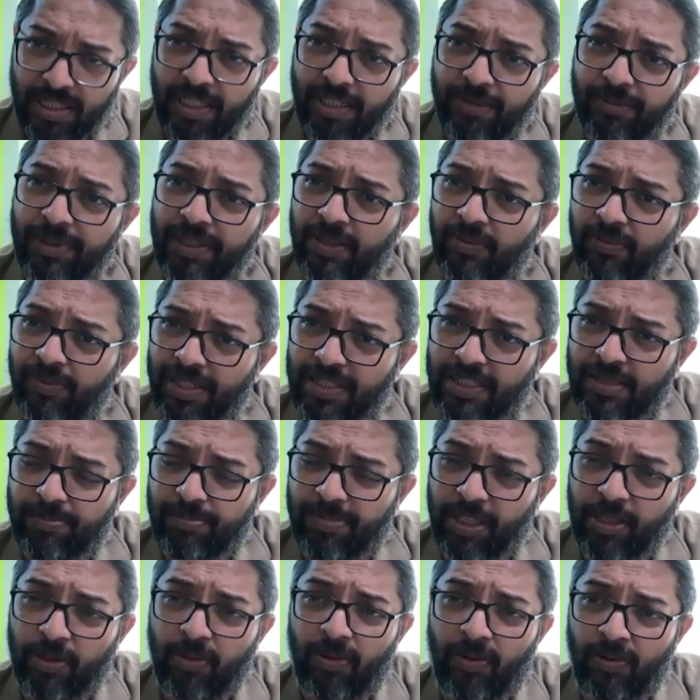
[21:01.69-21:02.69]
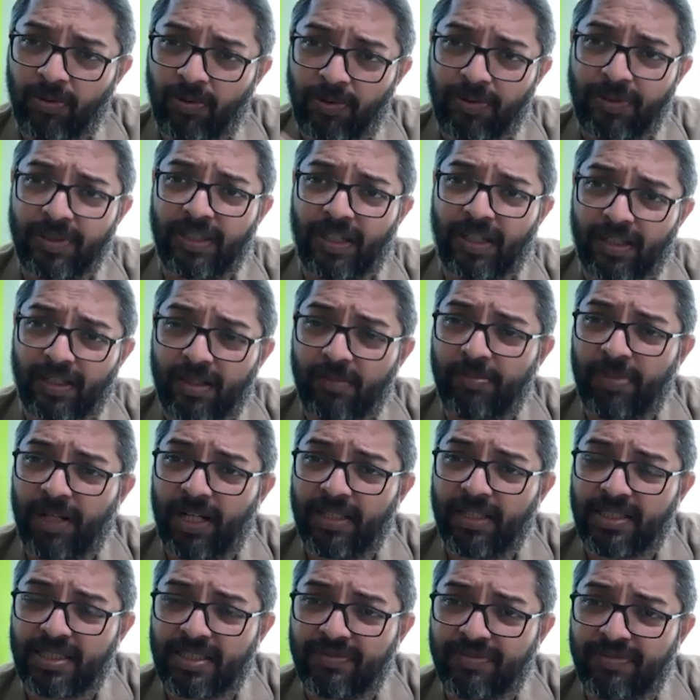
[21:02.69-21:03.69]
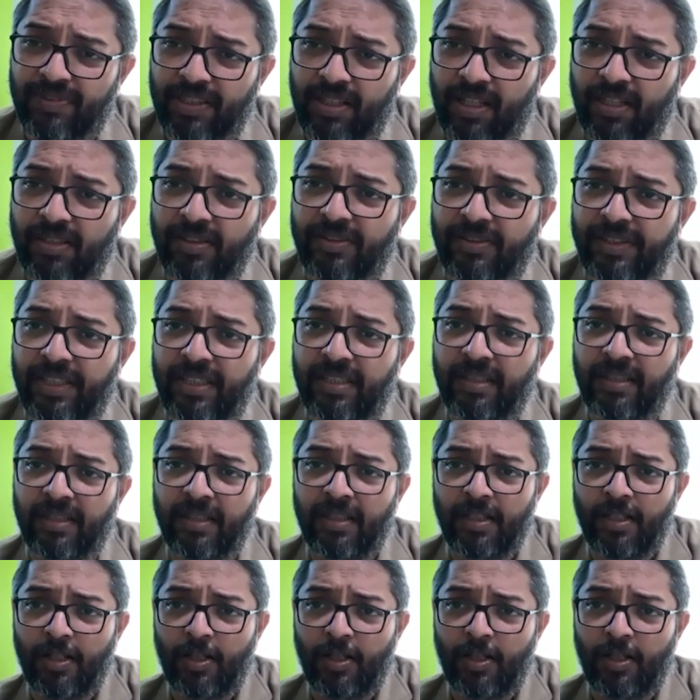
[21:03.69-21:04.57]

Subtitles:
even in West Bengal or in other parts of the country